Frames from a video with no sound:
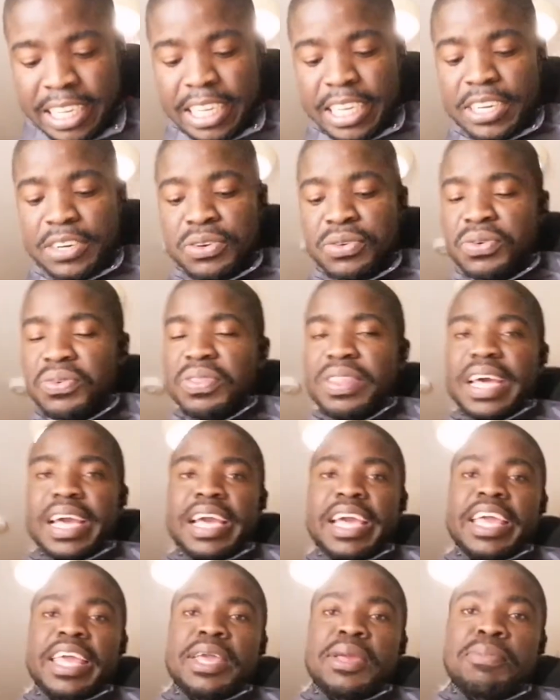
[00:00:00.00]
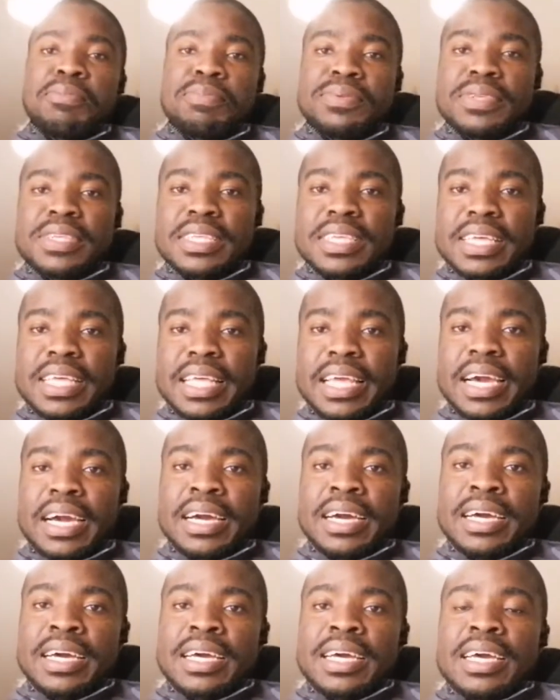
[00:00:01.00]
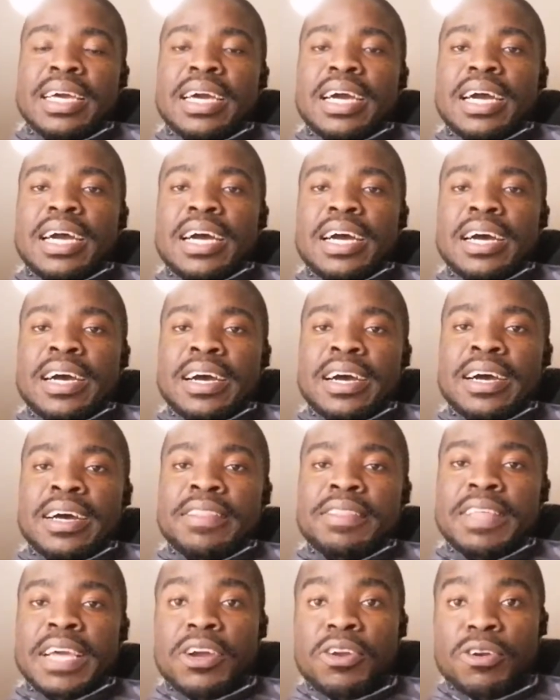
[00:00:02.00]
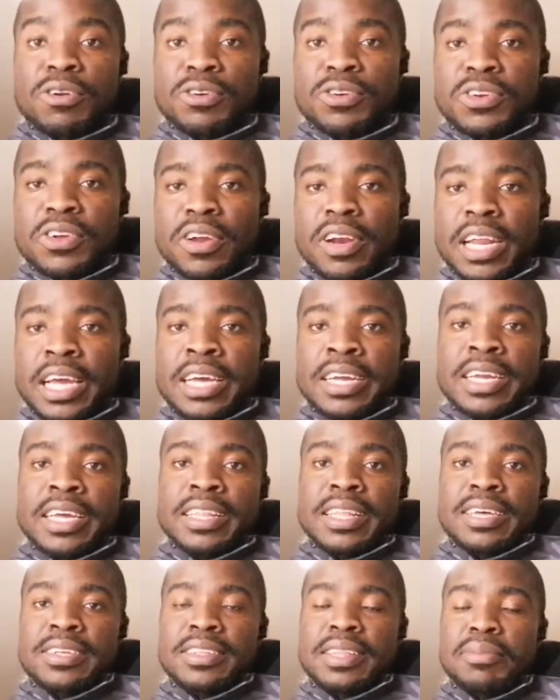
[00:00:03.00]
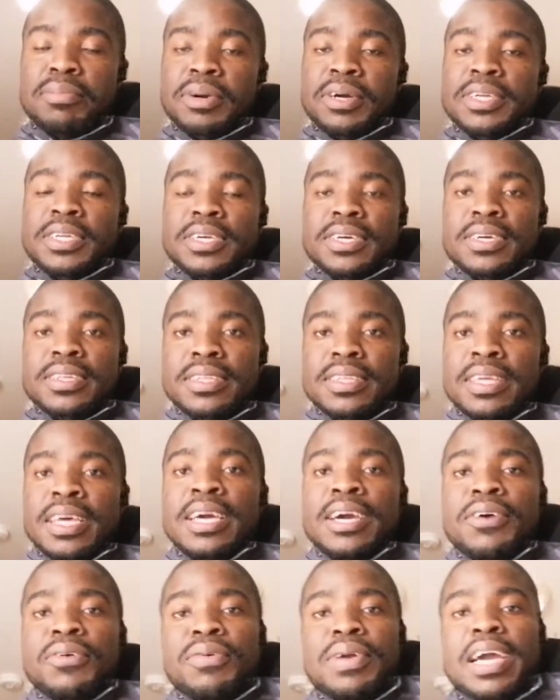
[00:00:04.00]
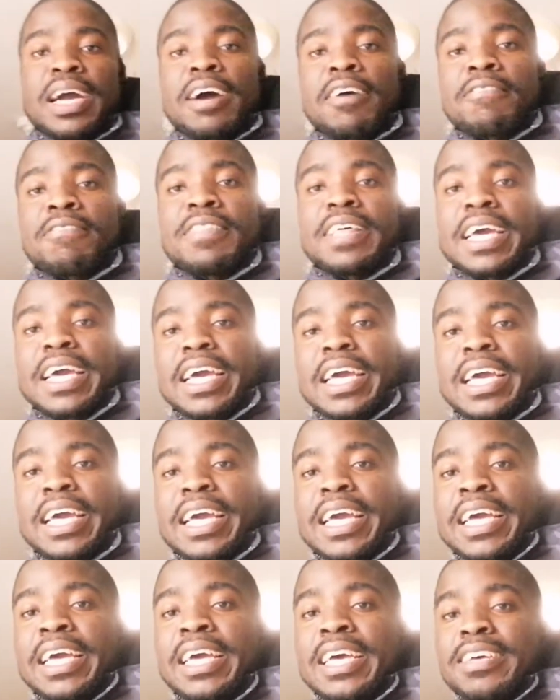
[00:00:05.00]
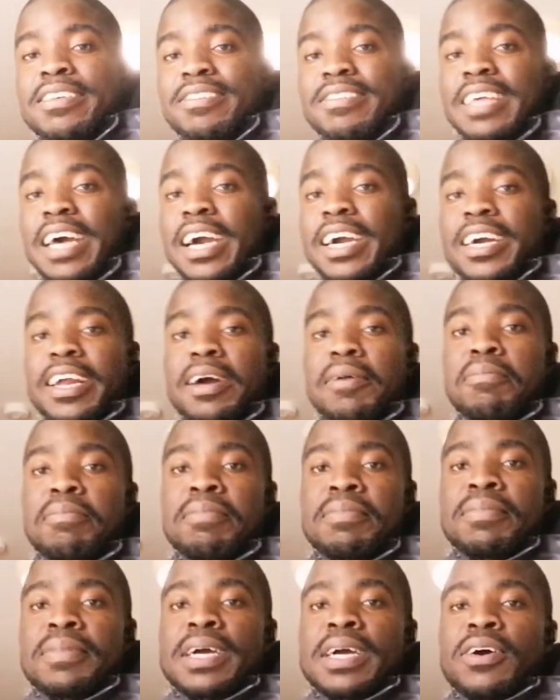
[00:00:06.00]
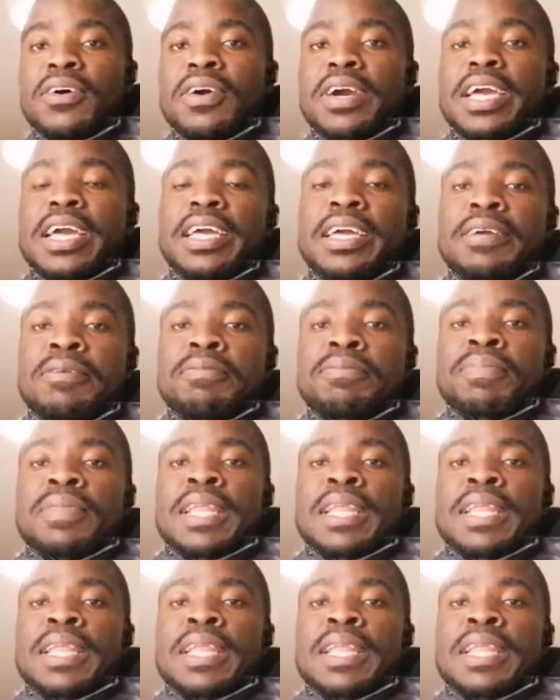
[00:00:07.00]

into the hips, the gluteal area, that's the buttocks. We have the sacrum, okay?